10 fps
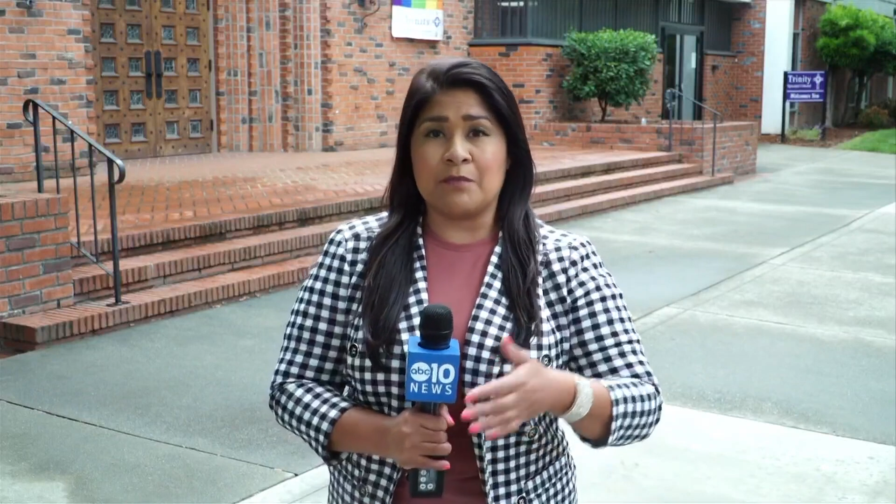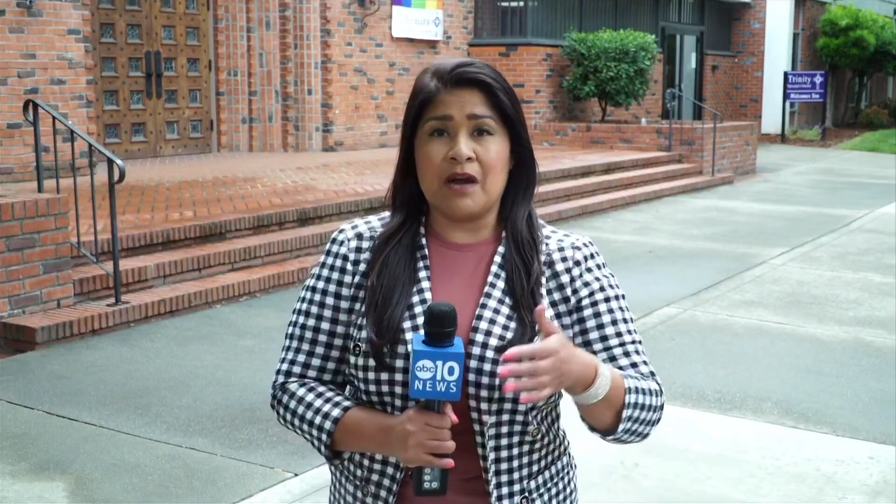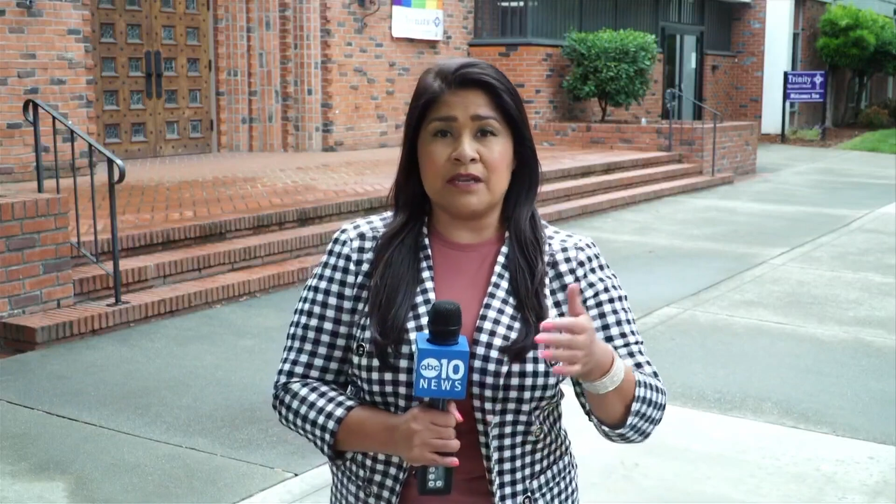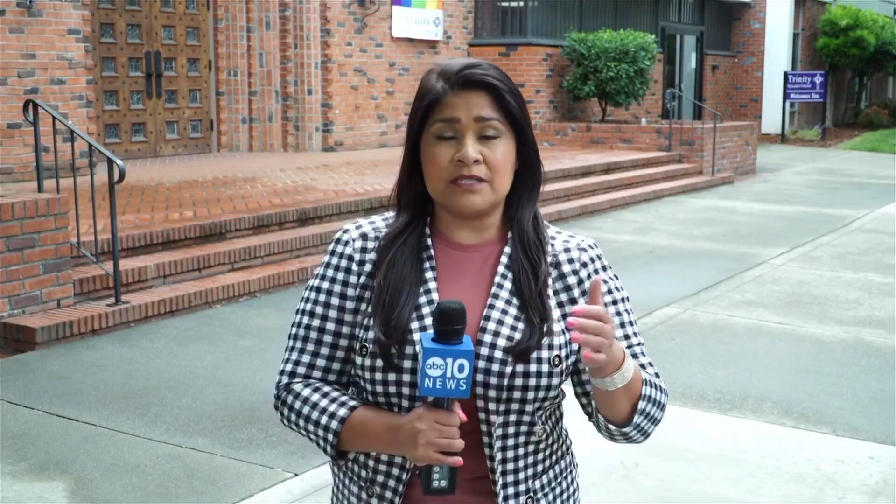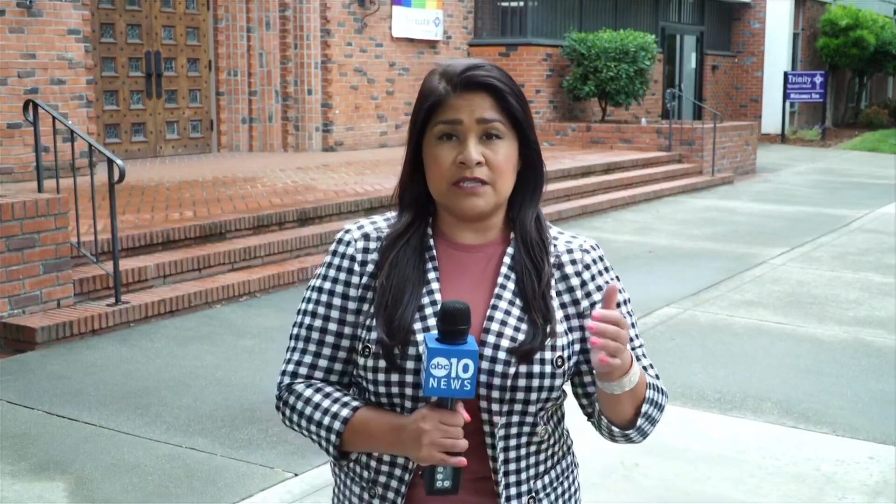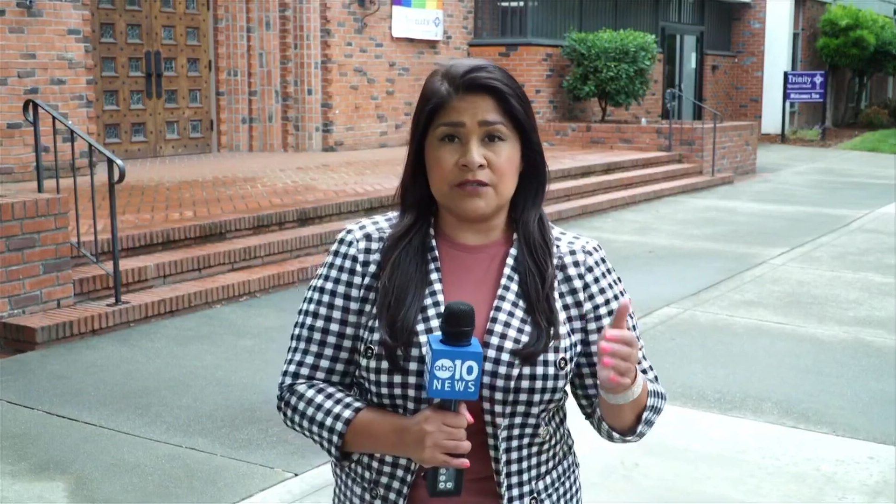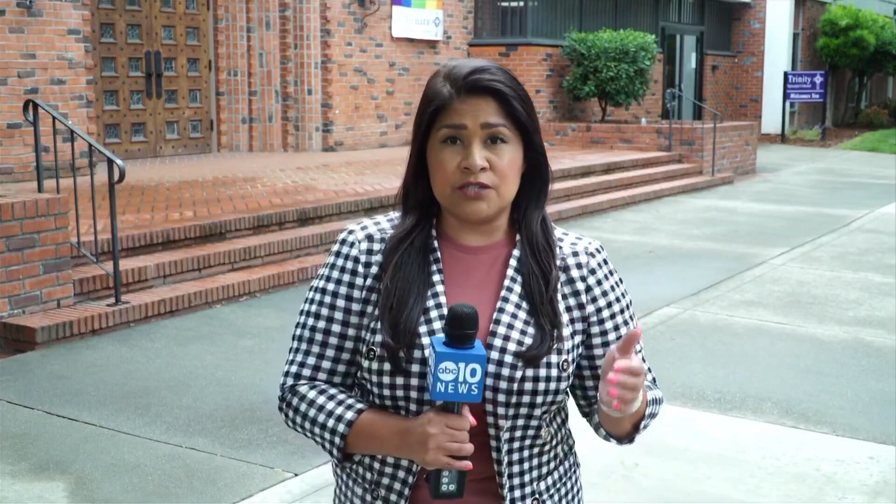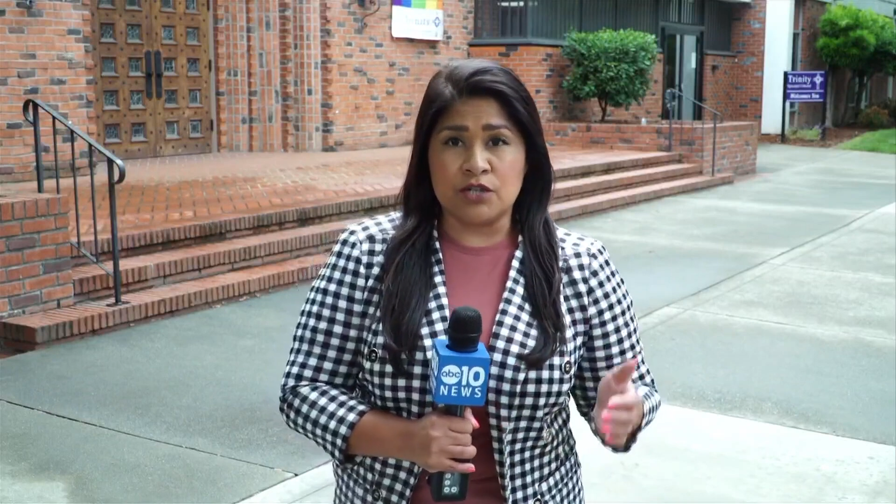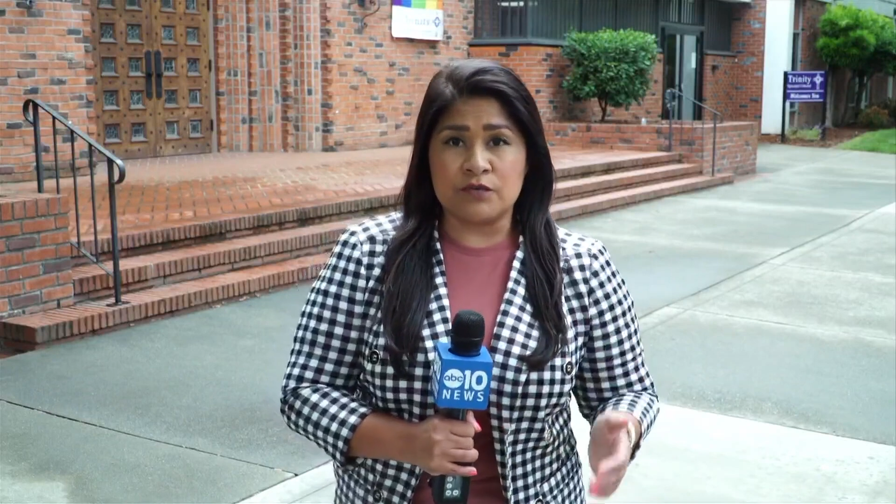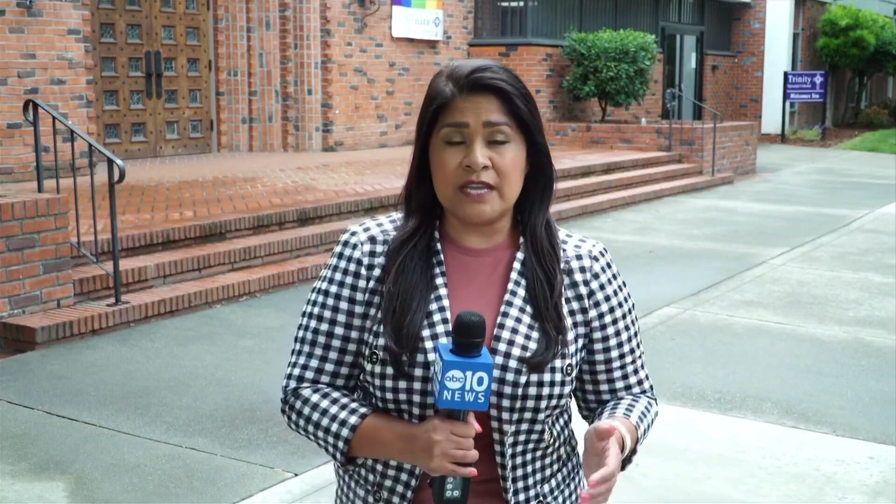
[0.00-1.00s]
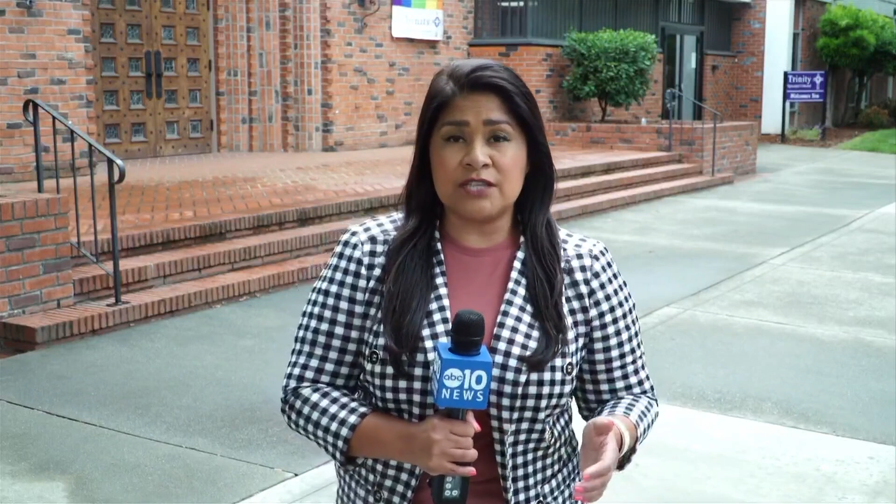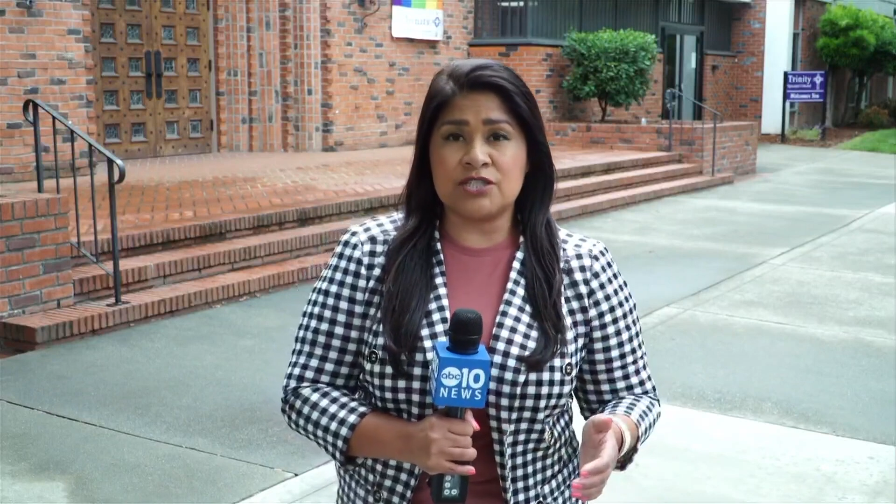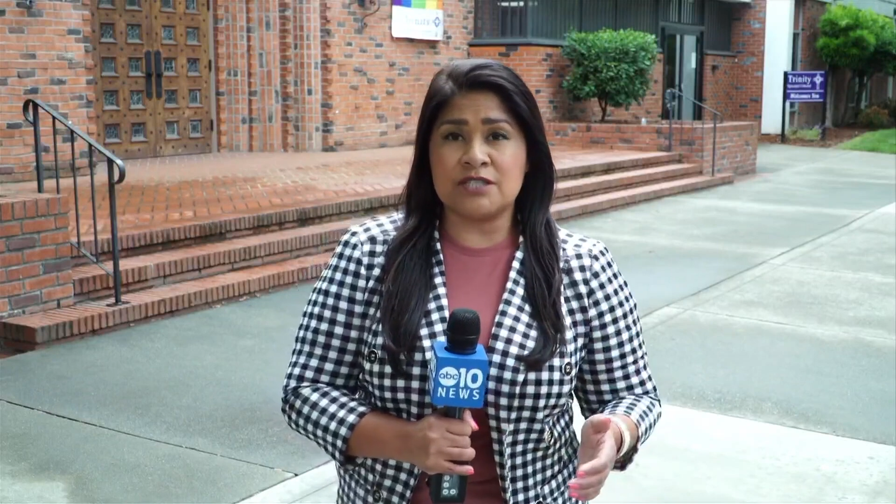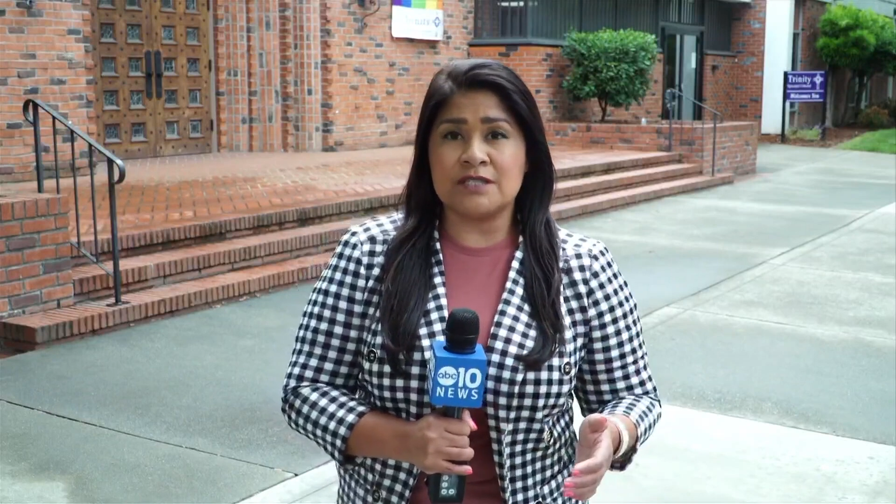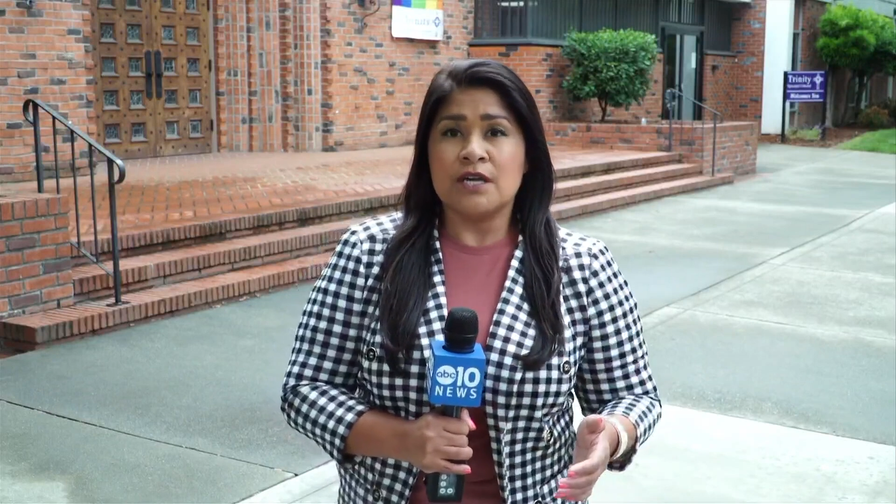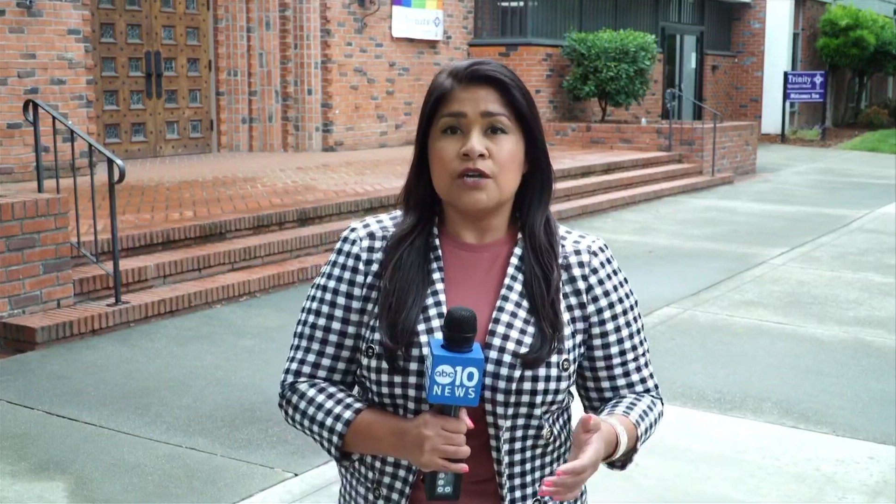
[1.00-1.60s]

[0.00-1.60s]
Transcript: monetary donations